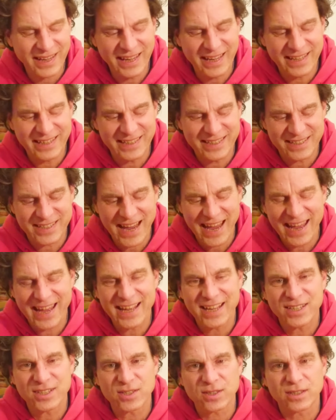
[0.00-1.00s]
And his
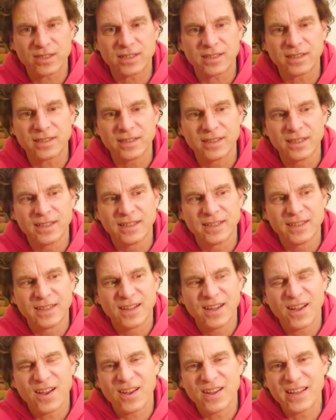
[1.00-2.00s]
hands are,
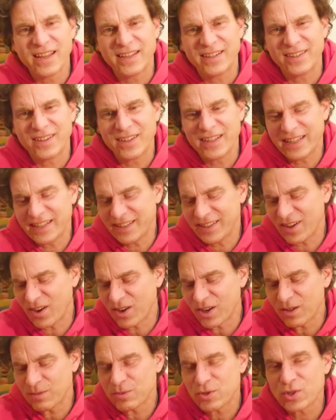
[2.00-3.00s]
and
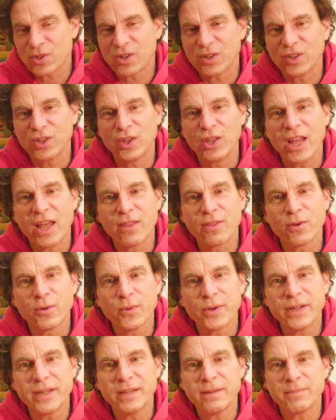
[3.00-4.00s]
arms are
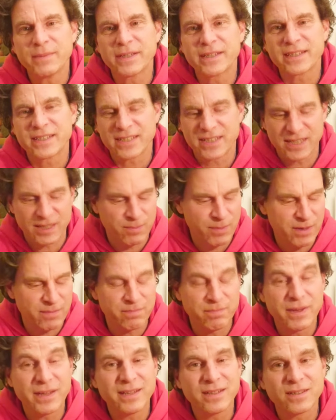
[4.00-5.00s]
leathery because he's been
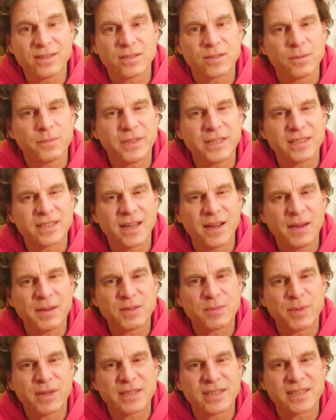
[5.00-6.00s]
bitten so many
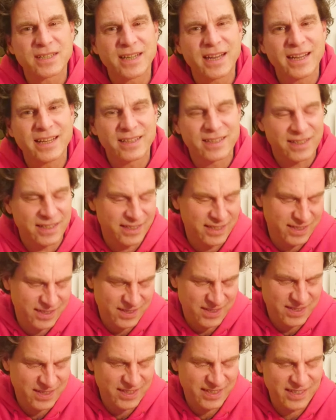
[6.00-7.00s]
times by snakes that
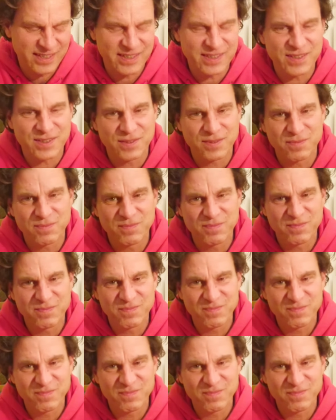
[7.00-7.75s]
his